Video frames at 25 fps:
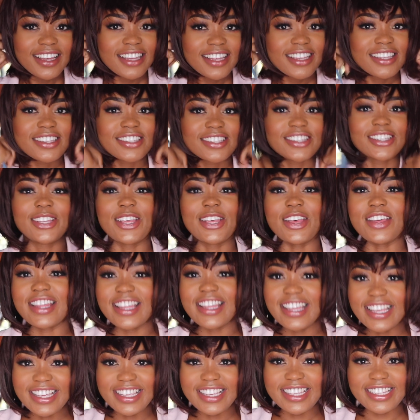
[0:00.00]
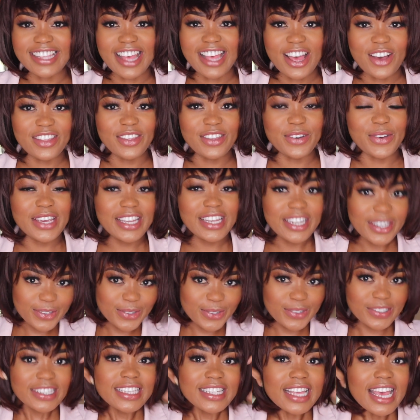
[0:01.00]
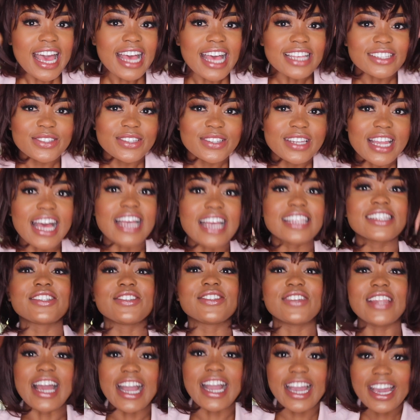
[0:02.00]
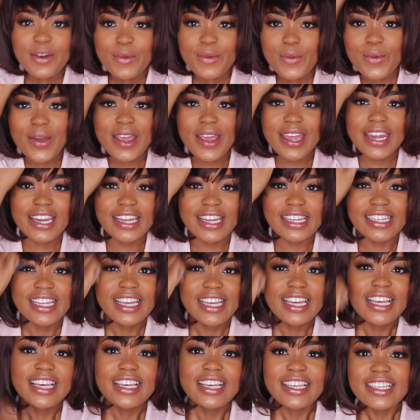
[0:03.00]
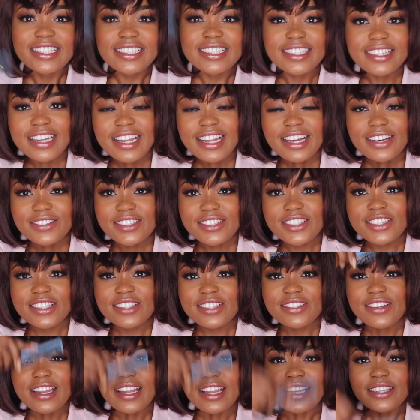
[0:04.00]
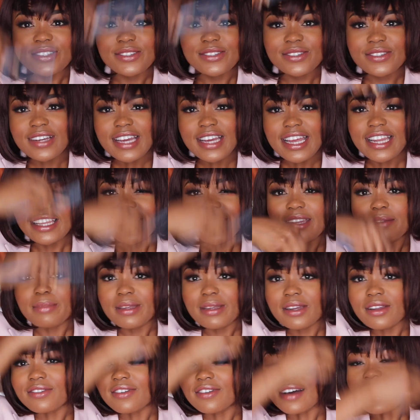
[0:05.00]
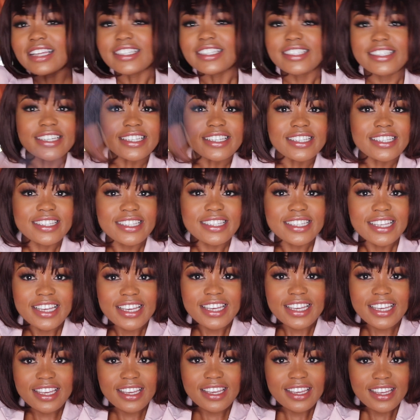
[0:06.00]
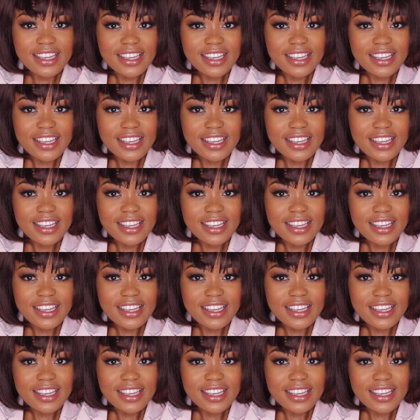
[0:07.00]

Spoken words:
So this is how the wig looks as soon as you like wear it. So now we're just gonna do a little bit of adjusting.